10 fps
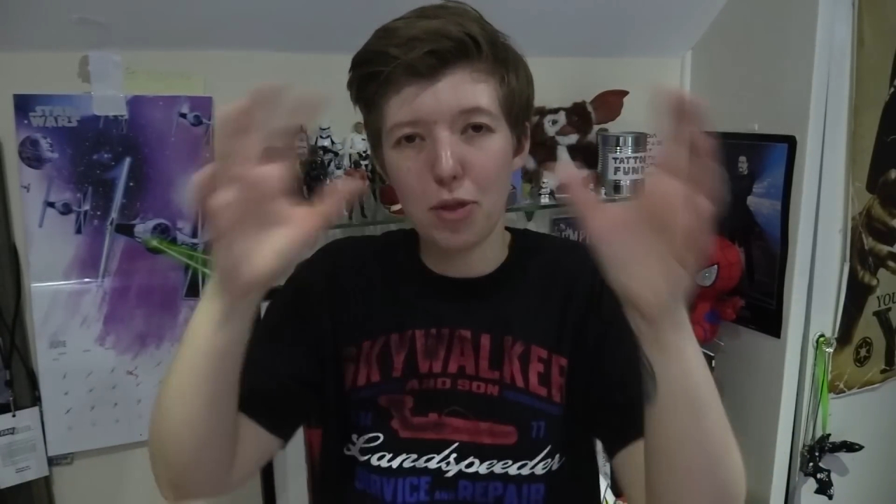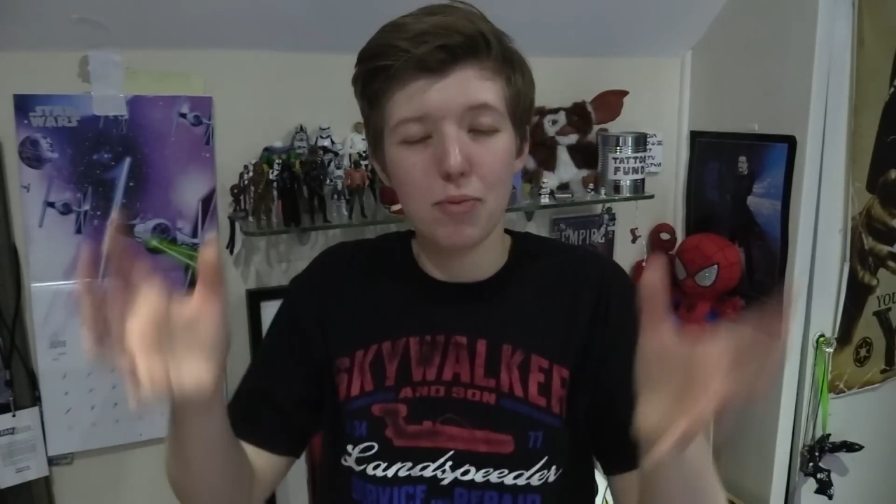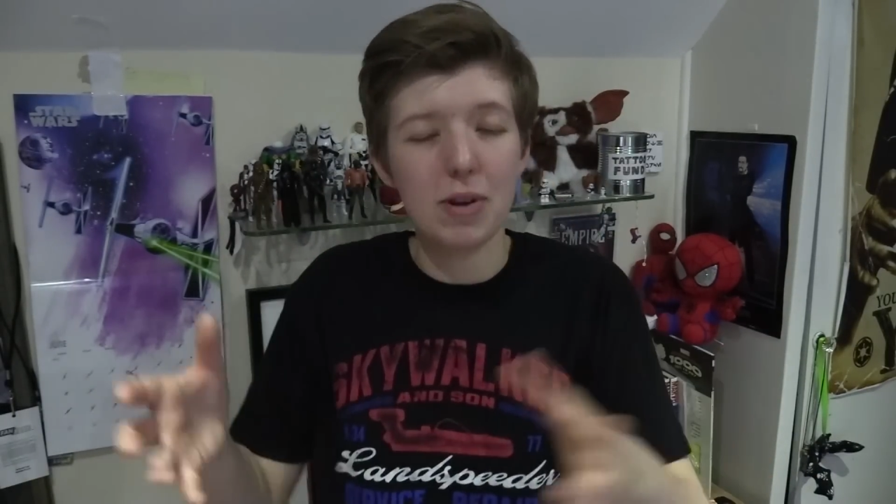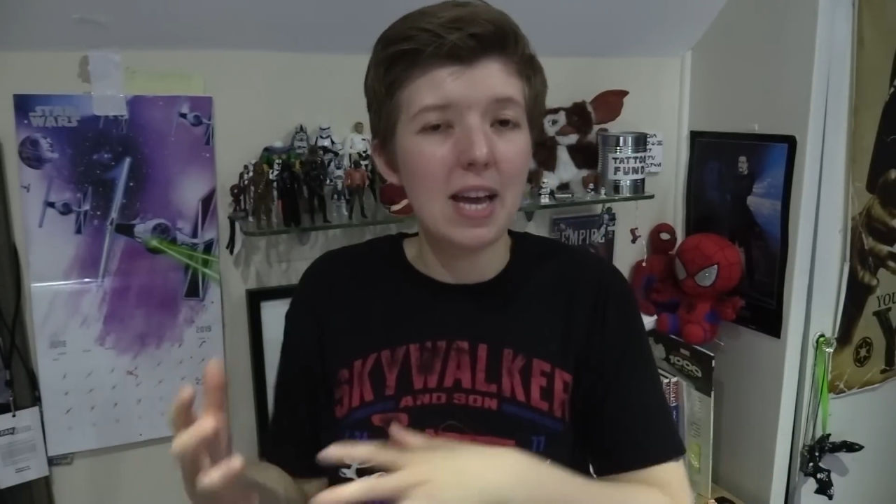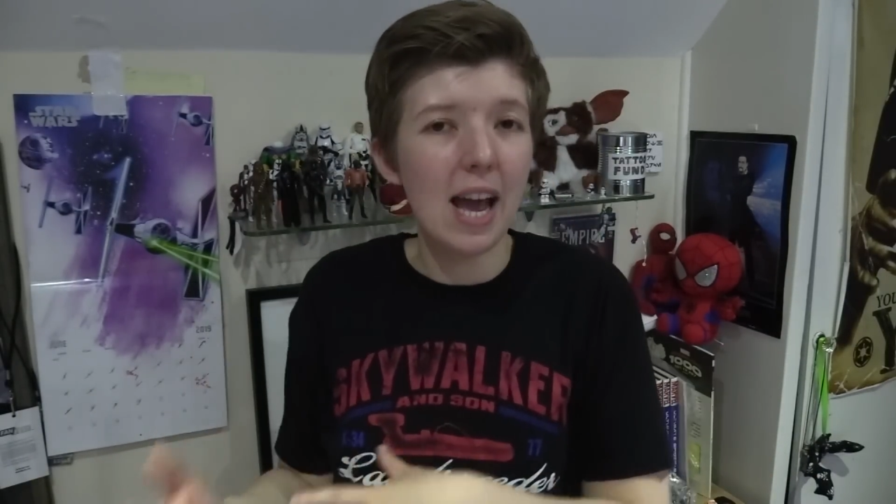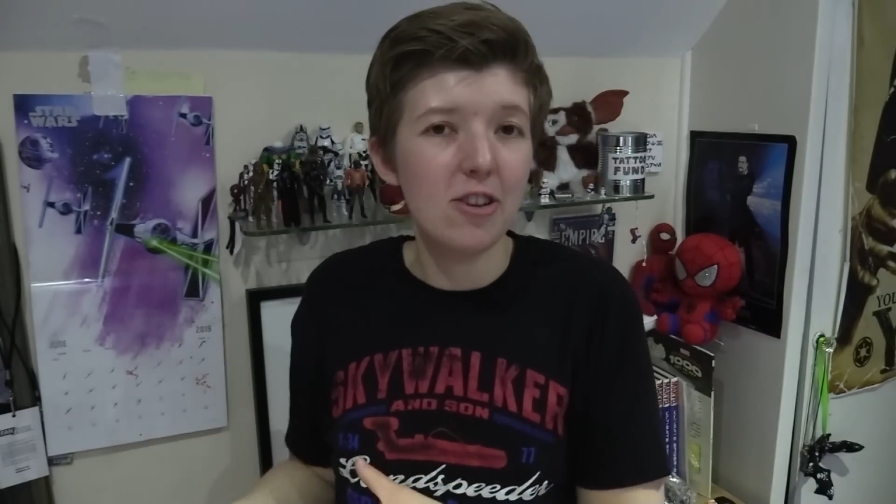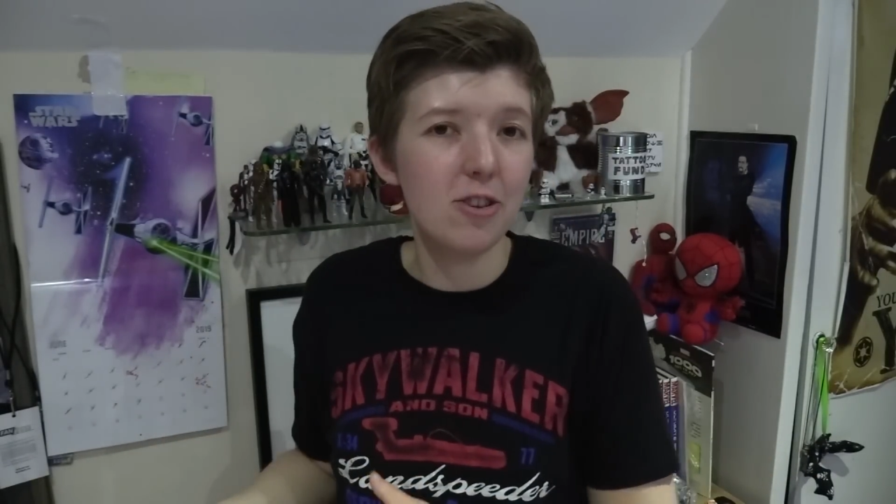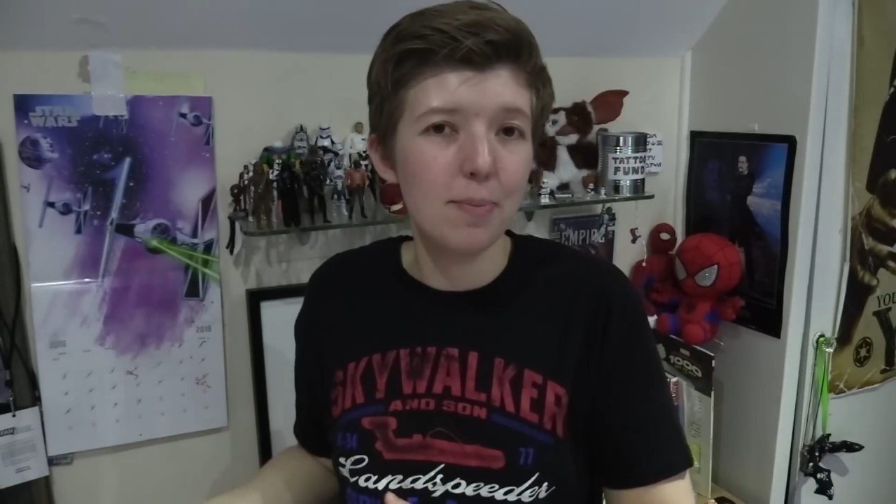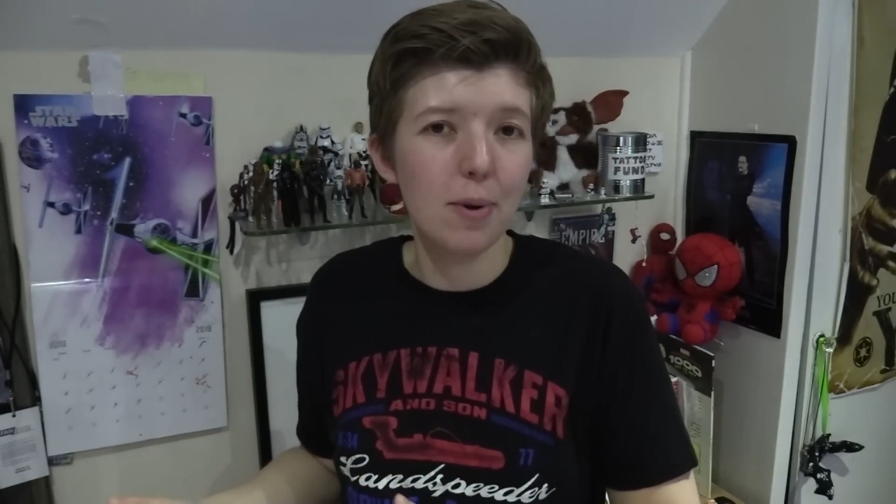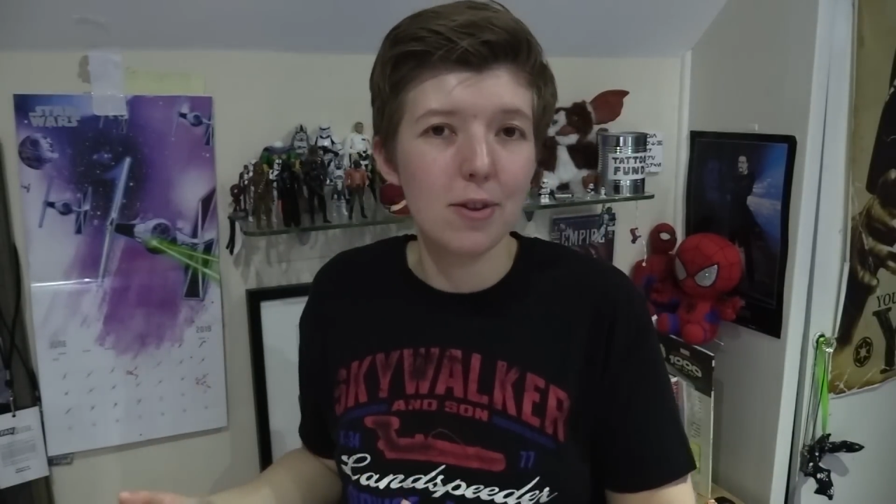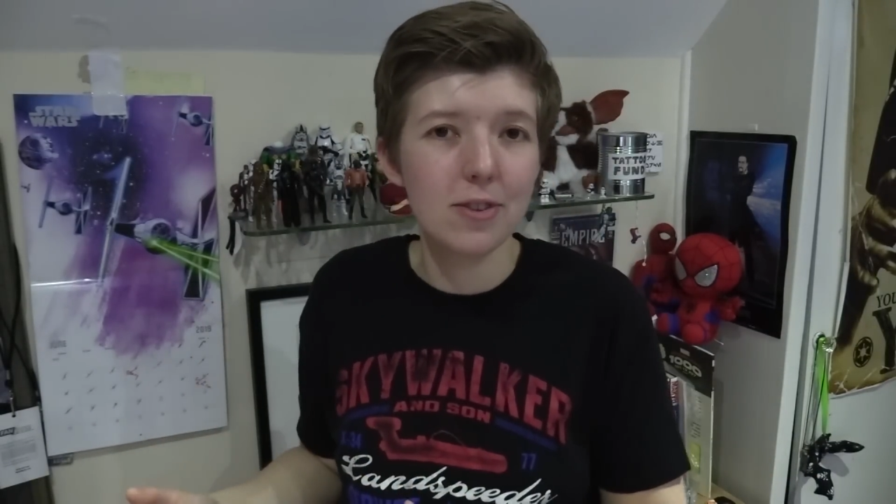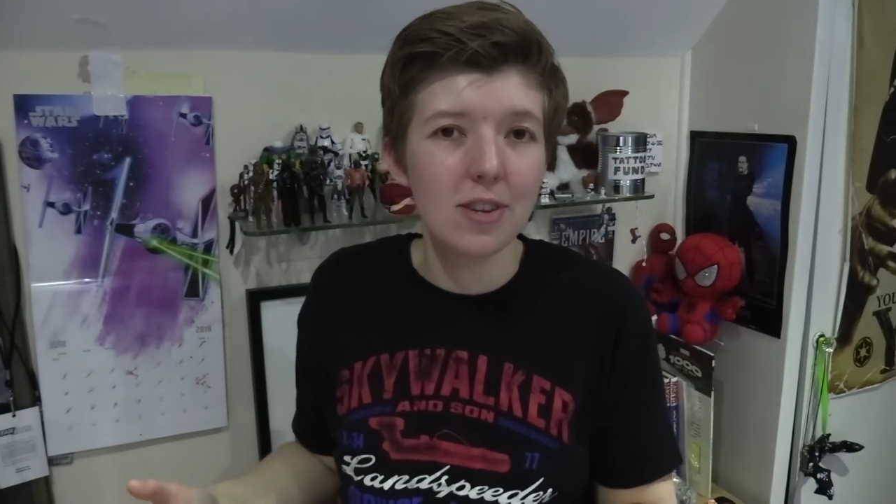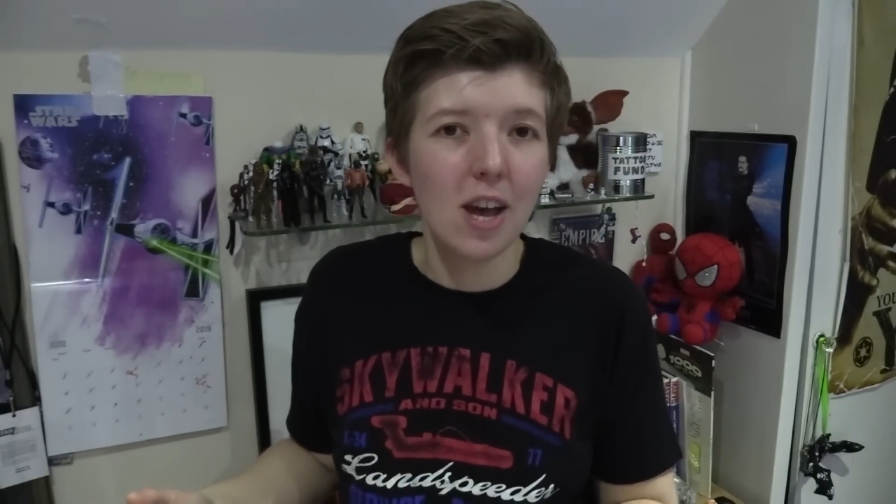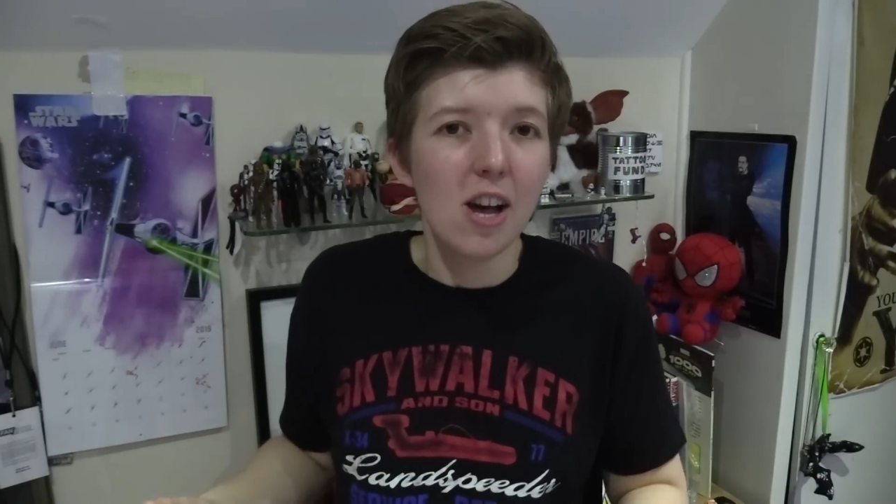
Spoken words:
3 engine pods,